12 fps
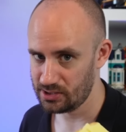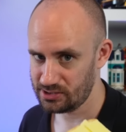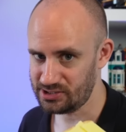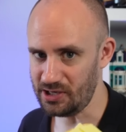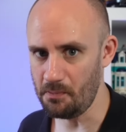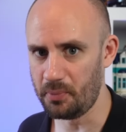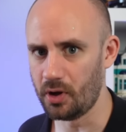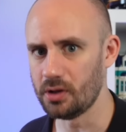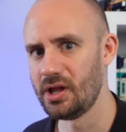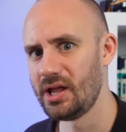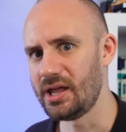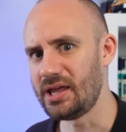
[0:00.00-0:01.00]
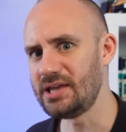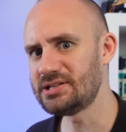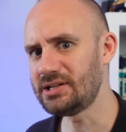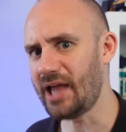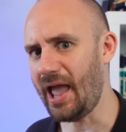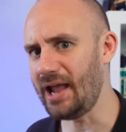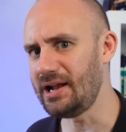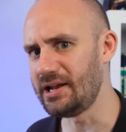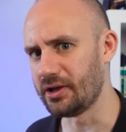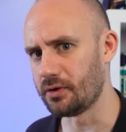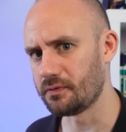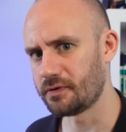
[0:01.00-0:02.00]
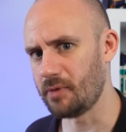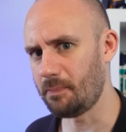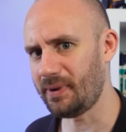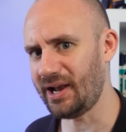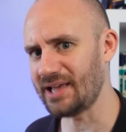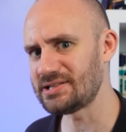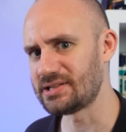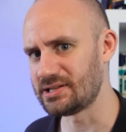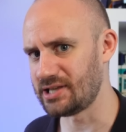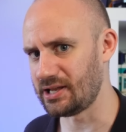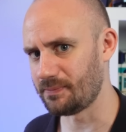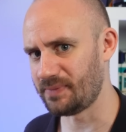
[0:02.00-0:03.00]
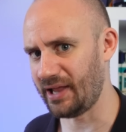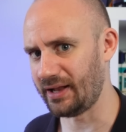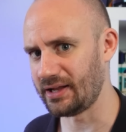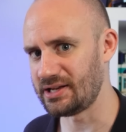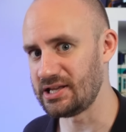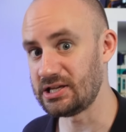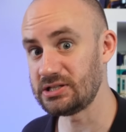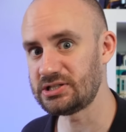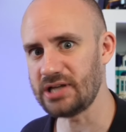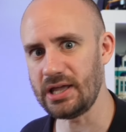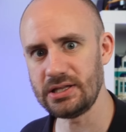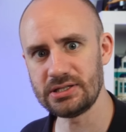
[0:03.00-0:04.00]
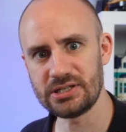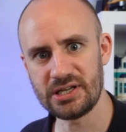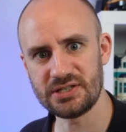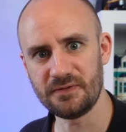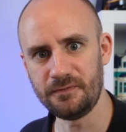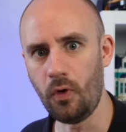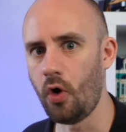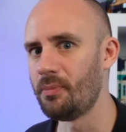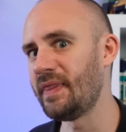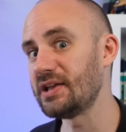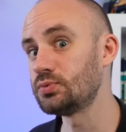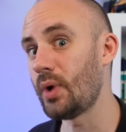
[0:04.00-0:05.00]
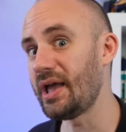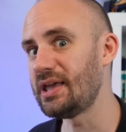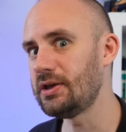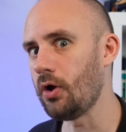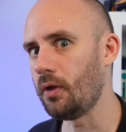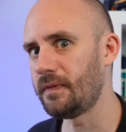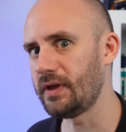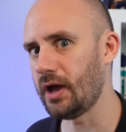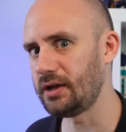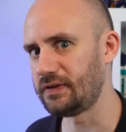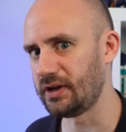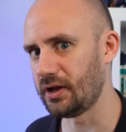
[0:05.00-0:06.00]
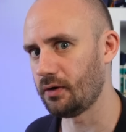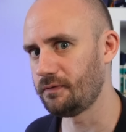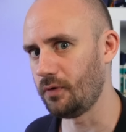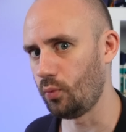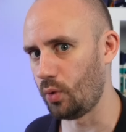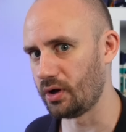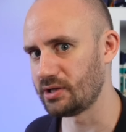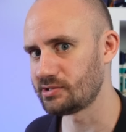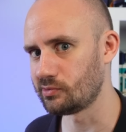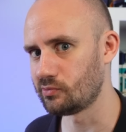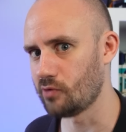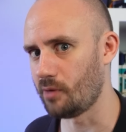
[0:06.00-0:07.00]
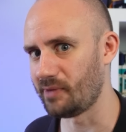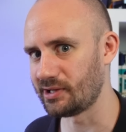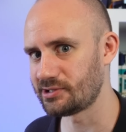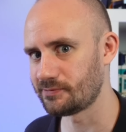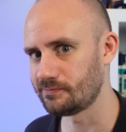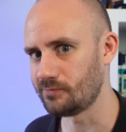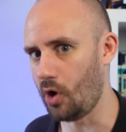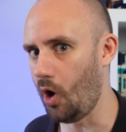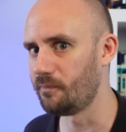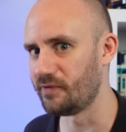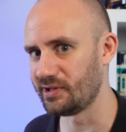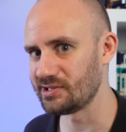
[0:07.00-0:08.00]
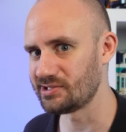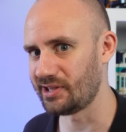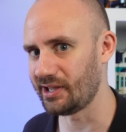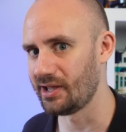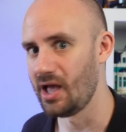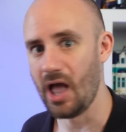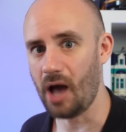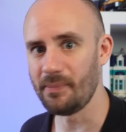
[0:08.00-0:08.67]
Simple. He's an alien from a plasticine planet. He can change his form, and that's where he got the idea for Wallace and Gromit. Obviously. I